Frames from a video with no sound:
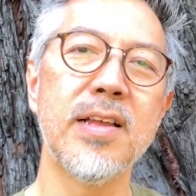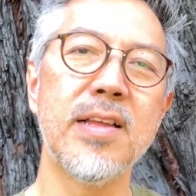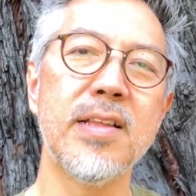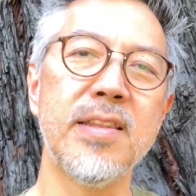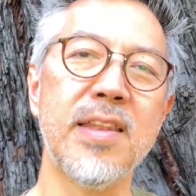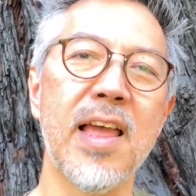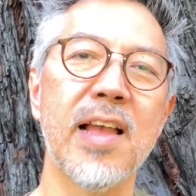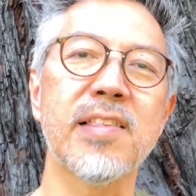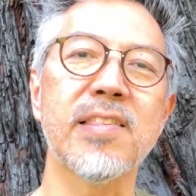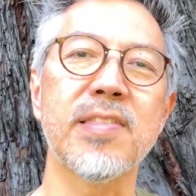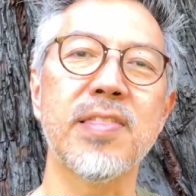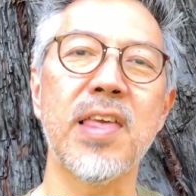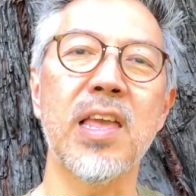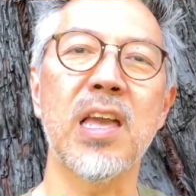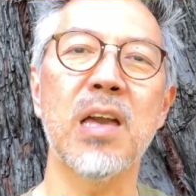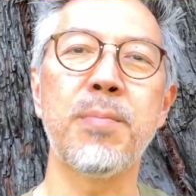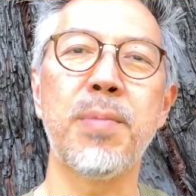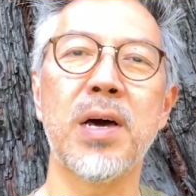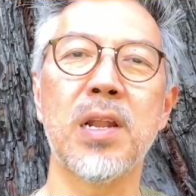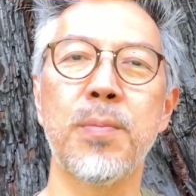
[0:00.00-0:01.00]
Next, think
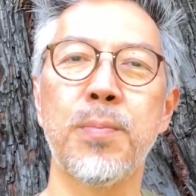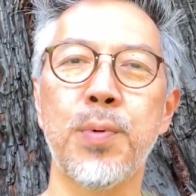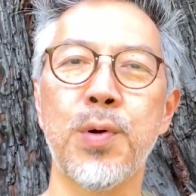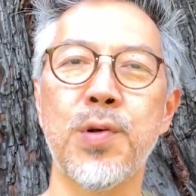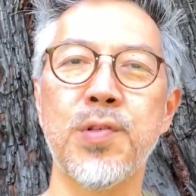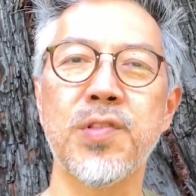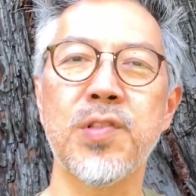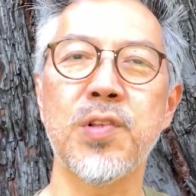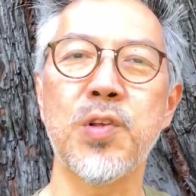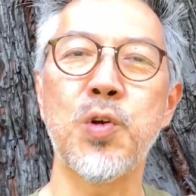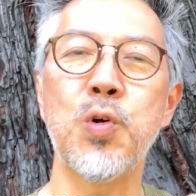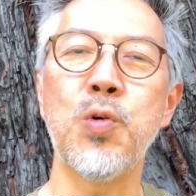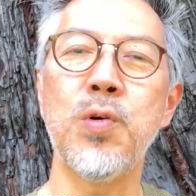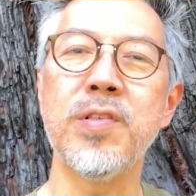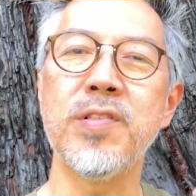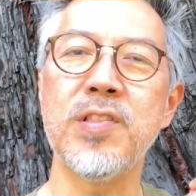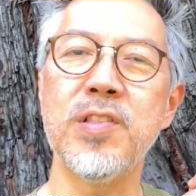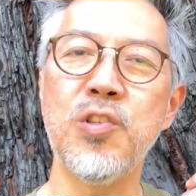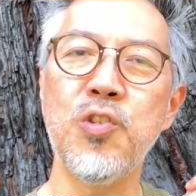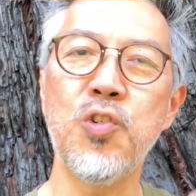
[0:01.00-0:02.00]
about a person who is
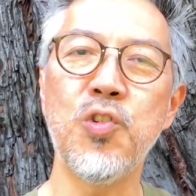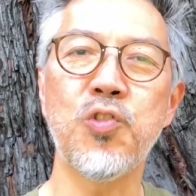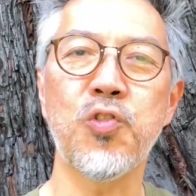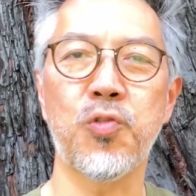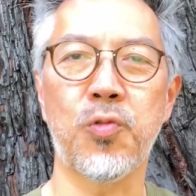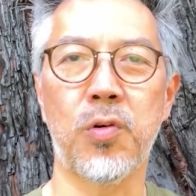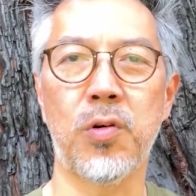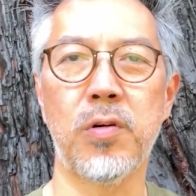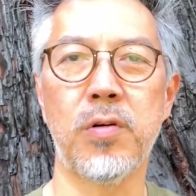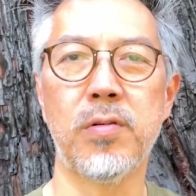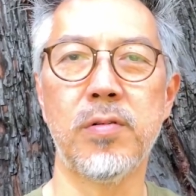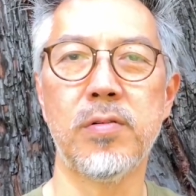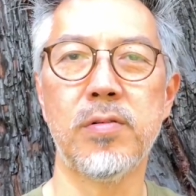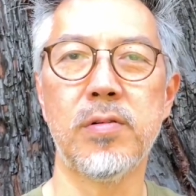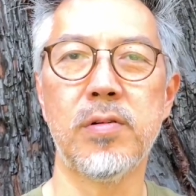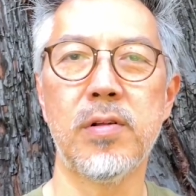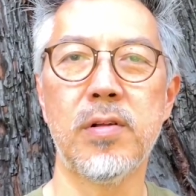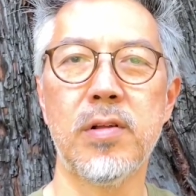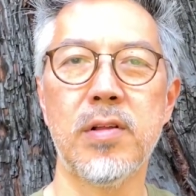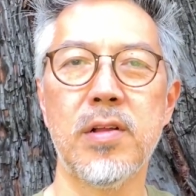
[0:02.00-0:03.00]
neutral
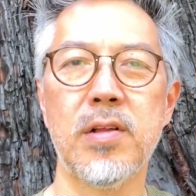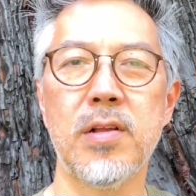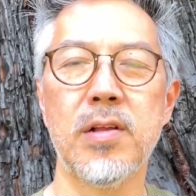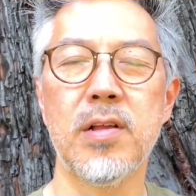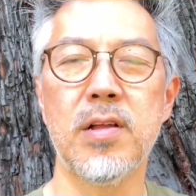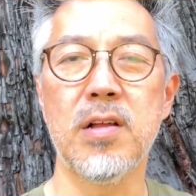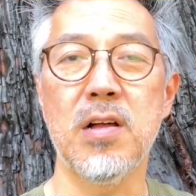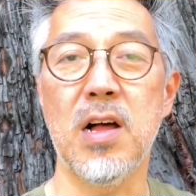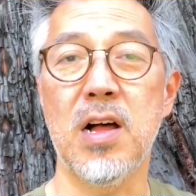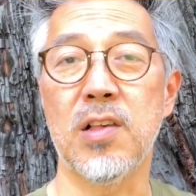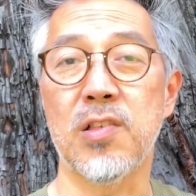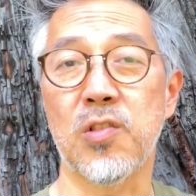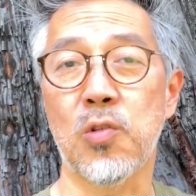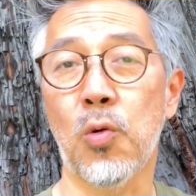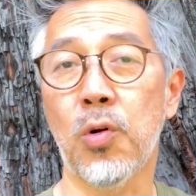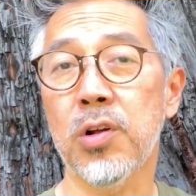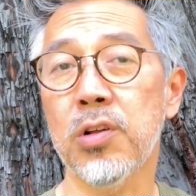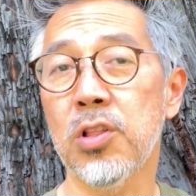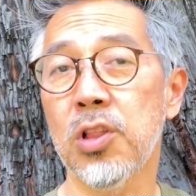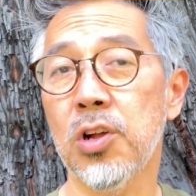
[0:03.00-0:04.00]
a
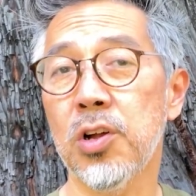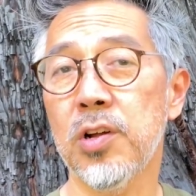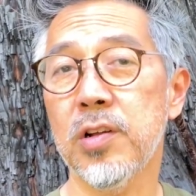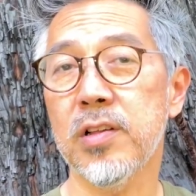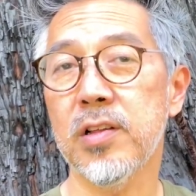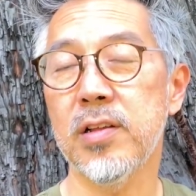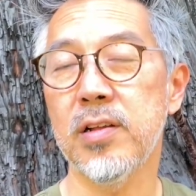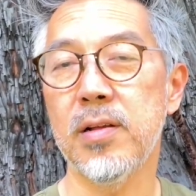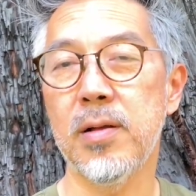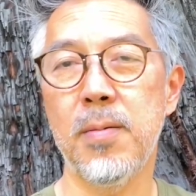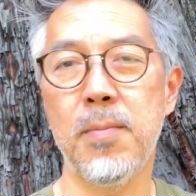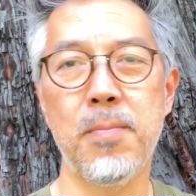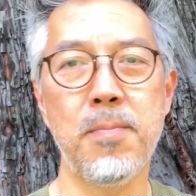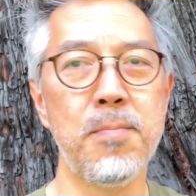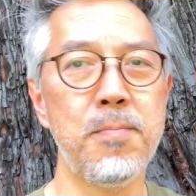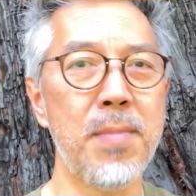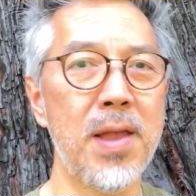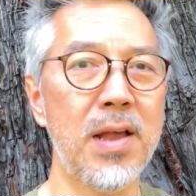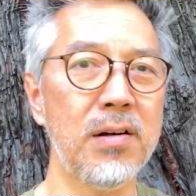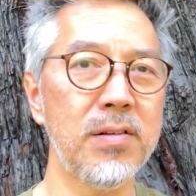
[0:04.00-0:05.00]
store clerk,
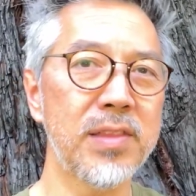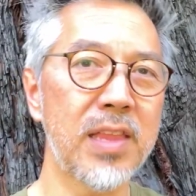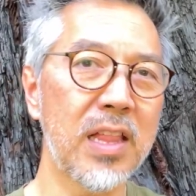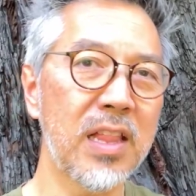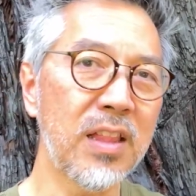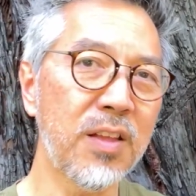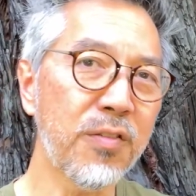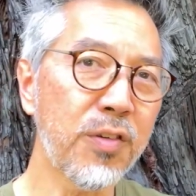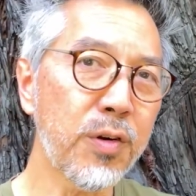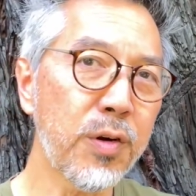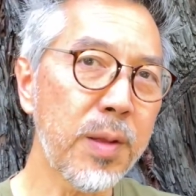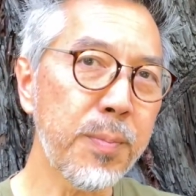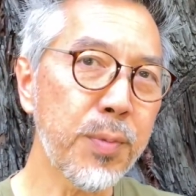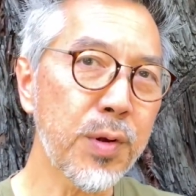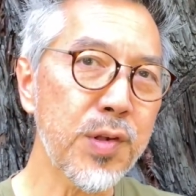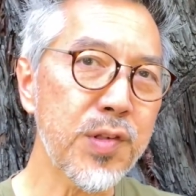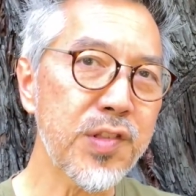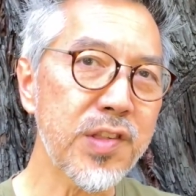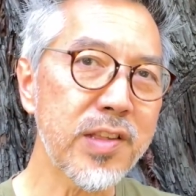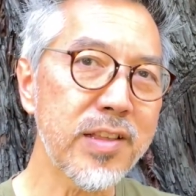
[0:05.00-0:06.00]
mail delivery
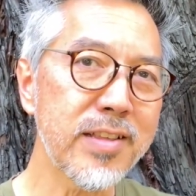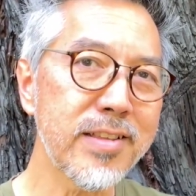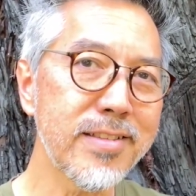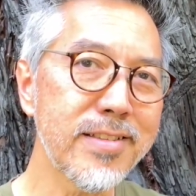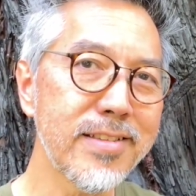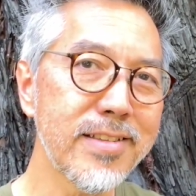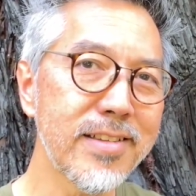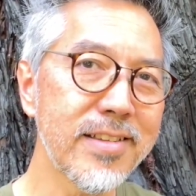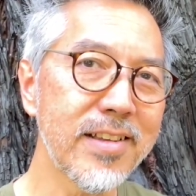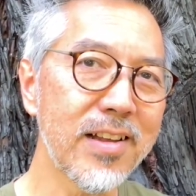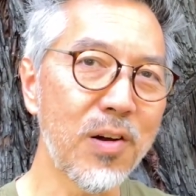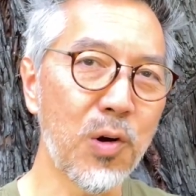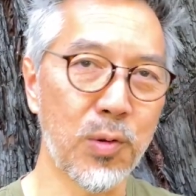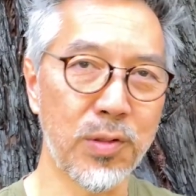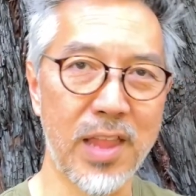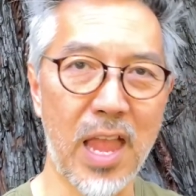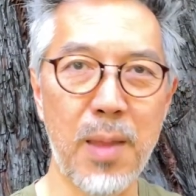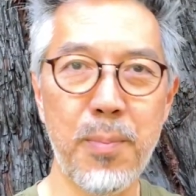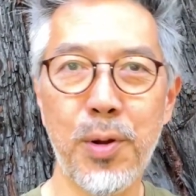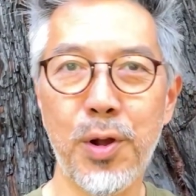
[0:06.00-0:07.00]
person, or
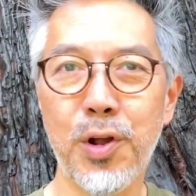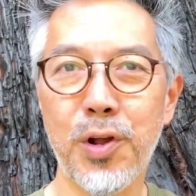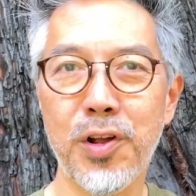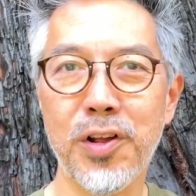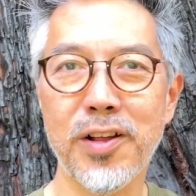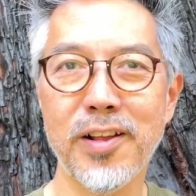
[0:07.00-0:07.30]
neighbor.